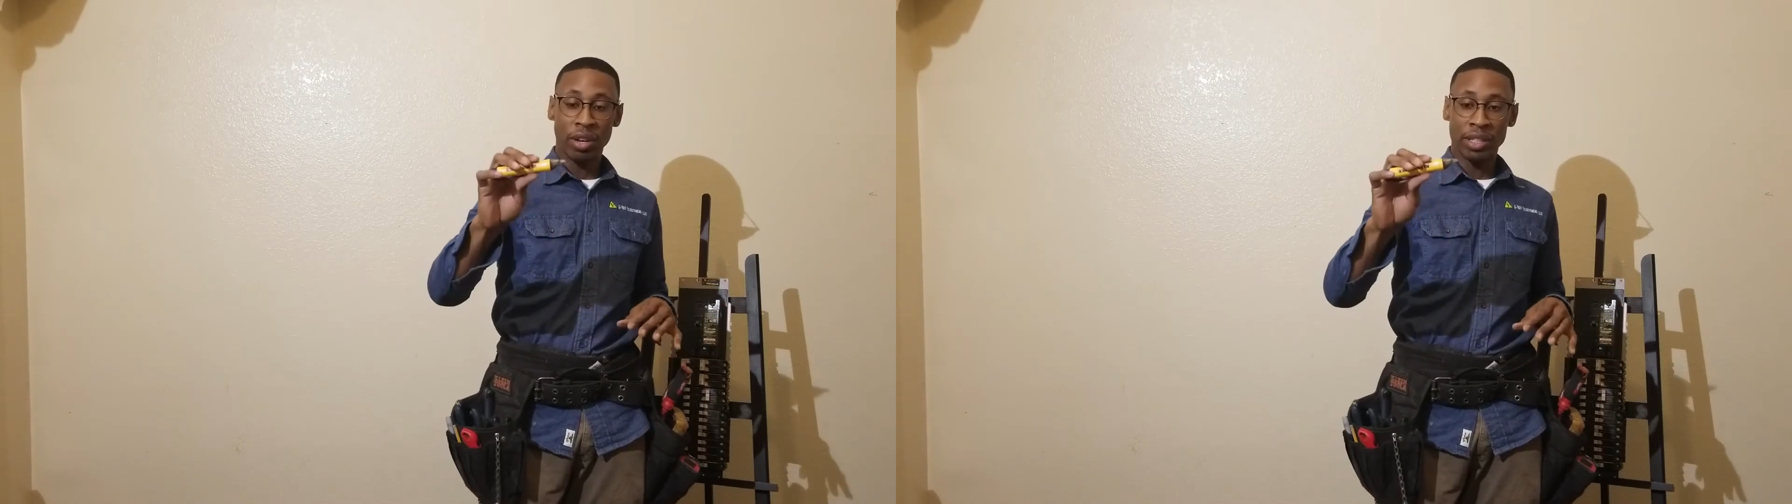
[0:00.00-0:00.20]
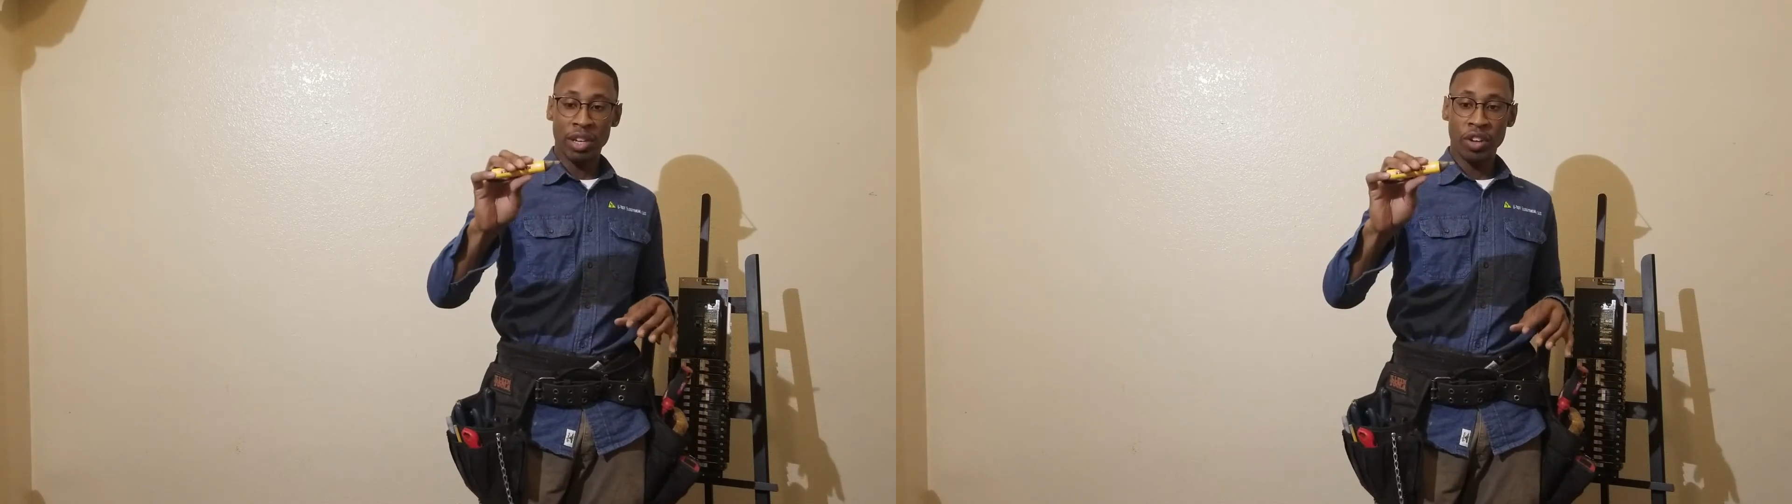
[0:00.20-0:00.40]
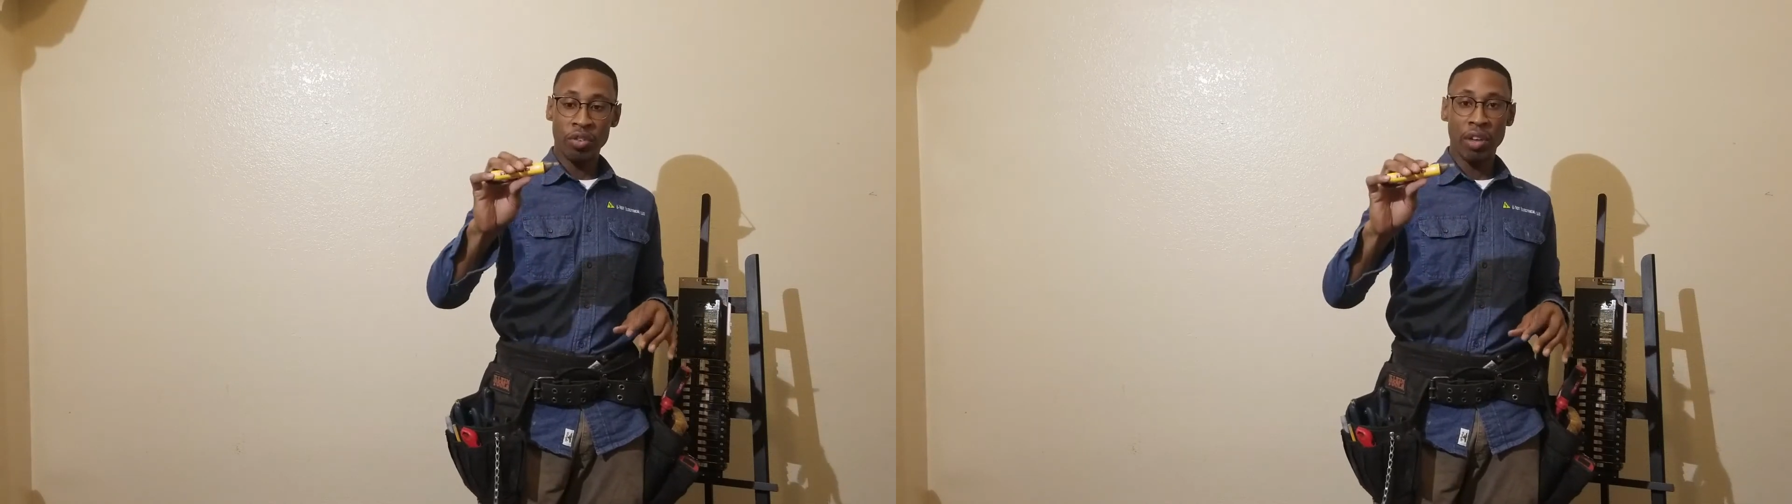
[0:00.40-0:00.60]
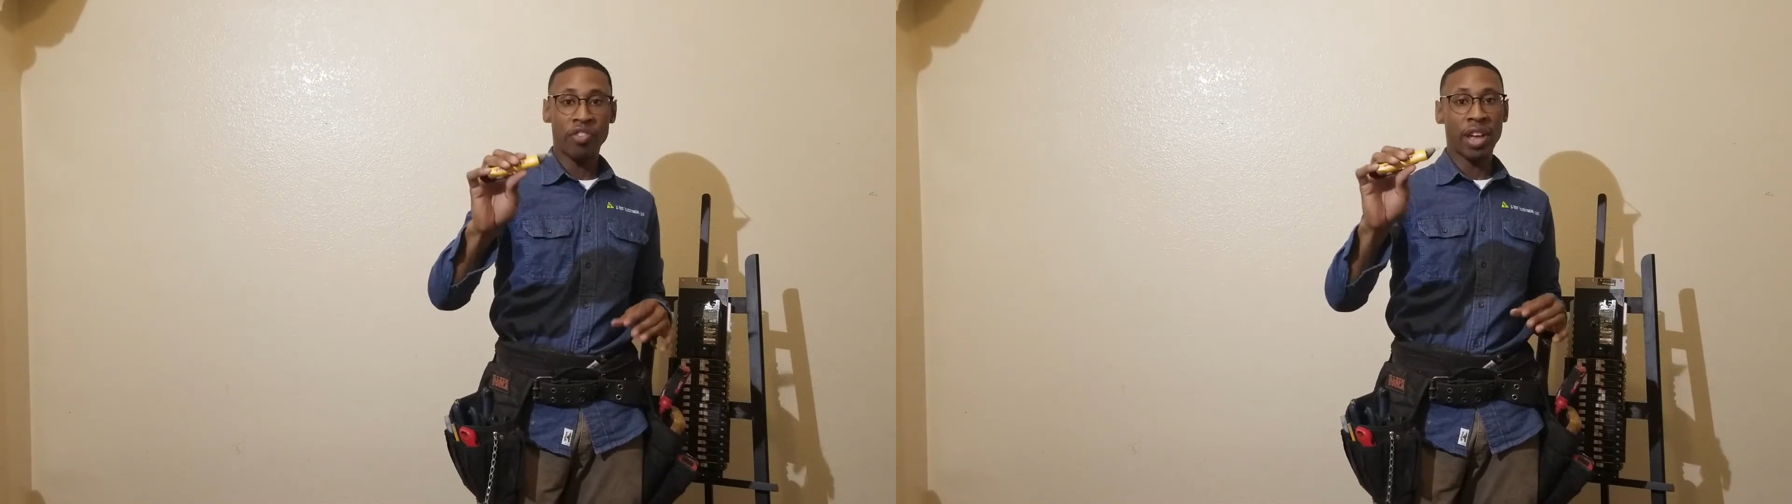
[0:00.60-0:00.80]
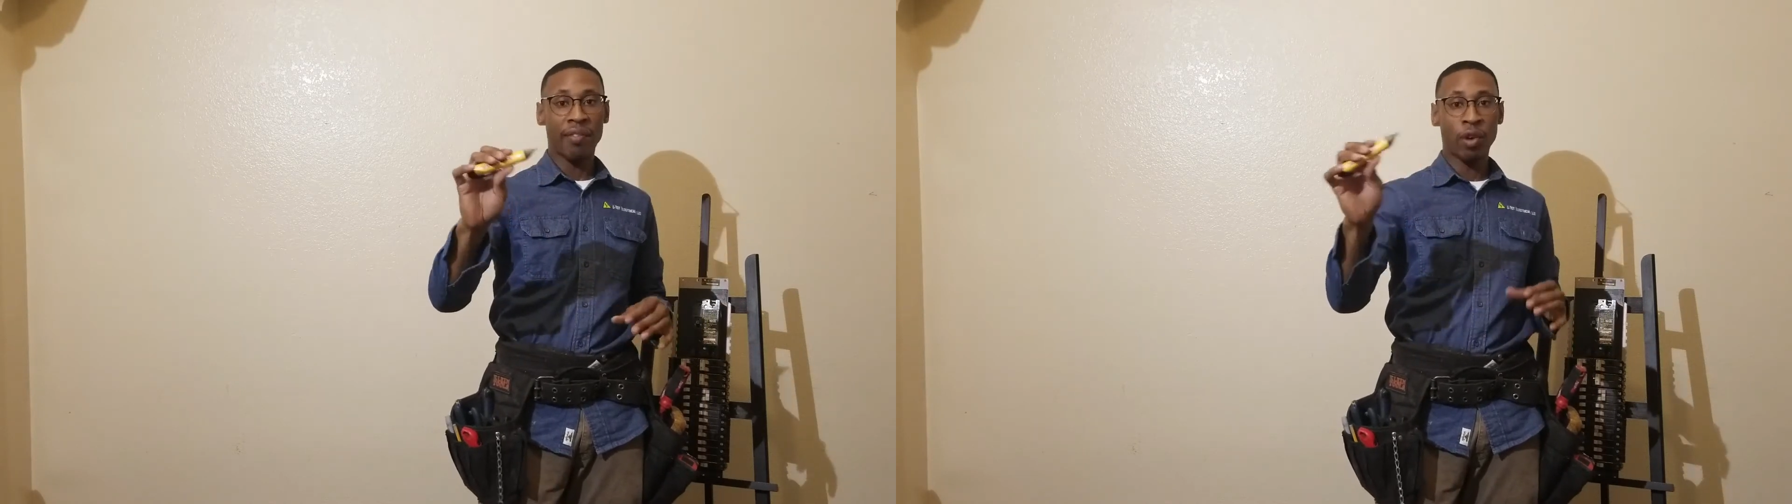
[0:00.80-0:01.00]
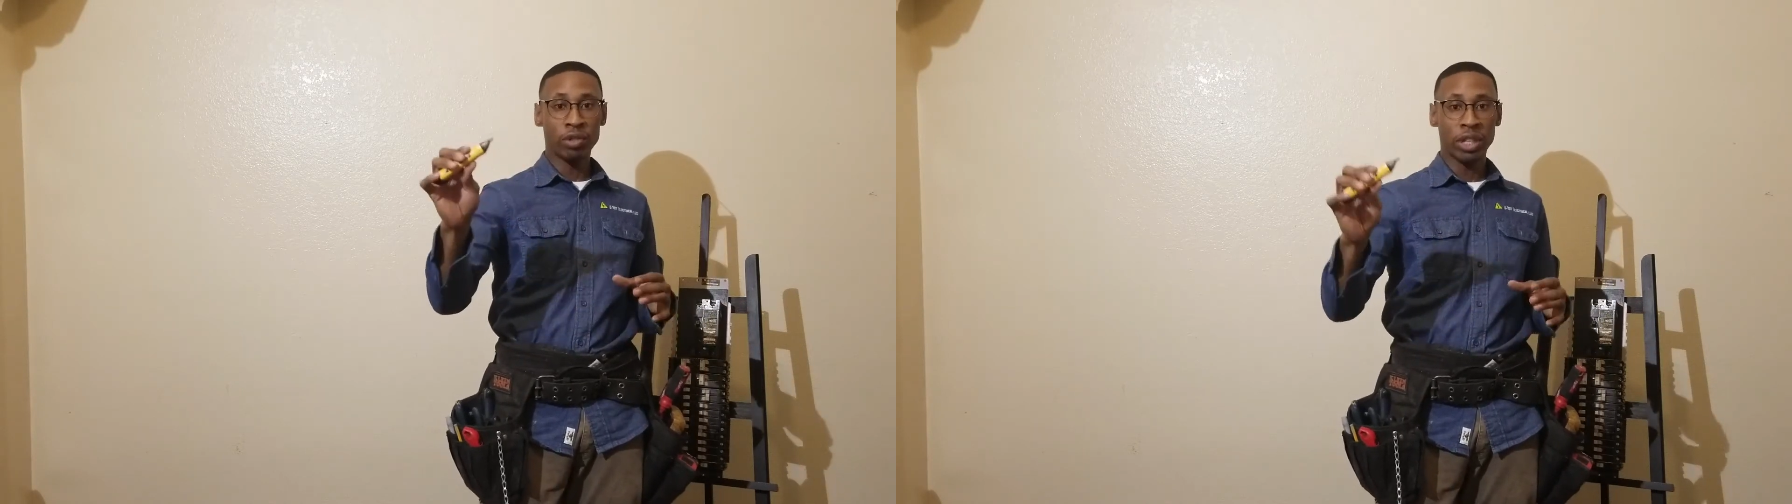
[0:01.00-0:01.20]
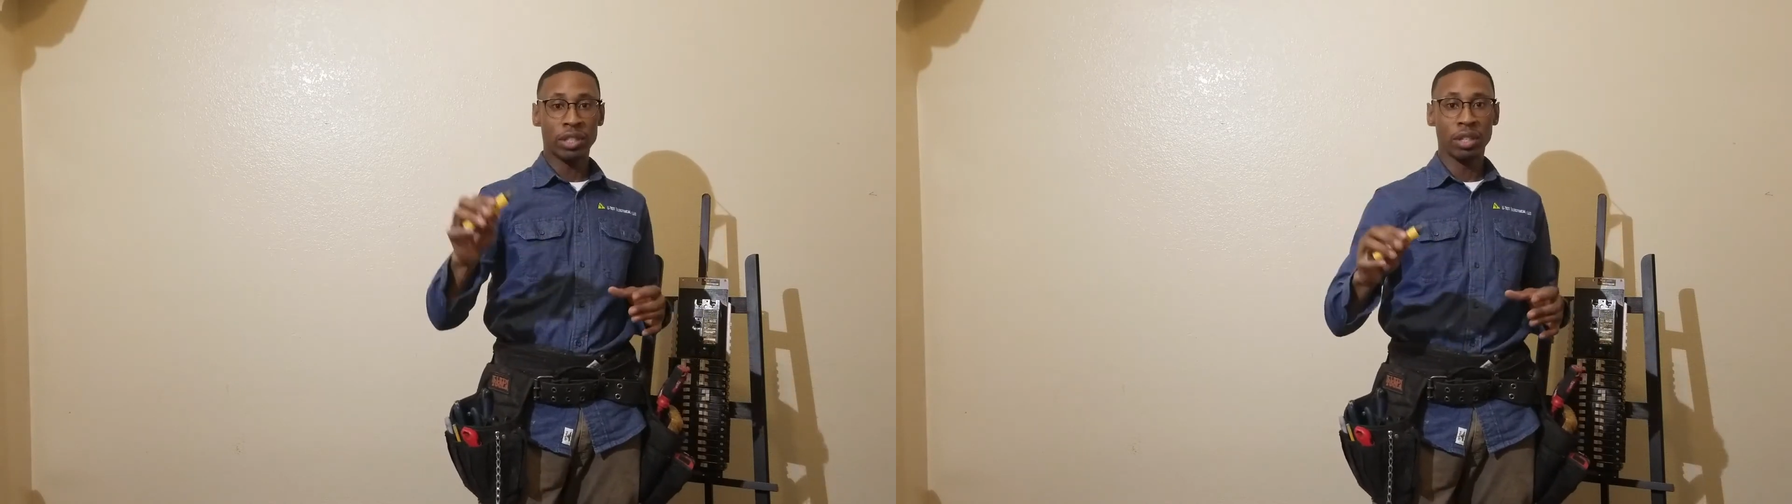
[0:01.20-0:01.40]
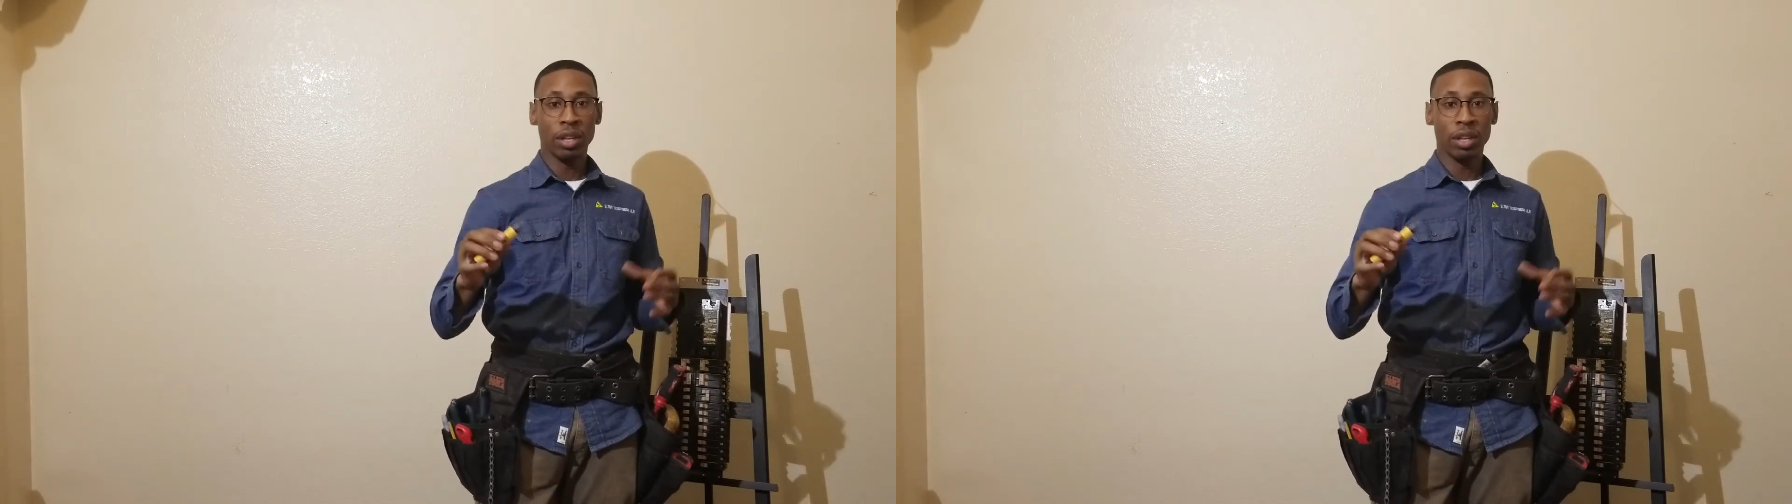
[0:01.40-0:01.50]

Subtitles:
to tell you if you have voltage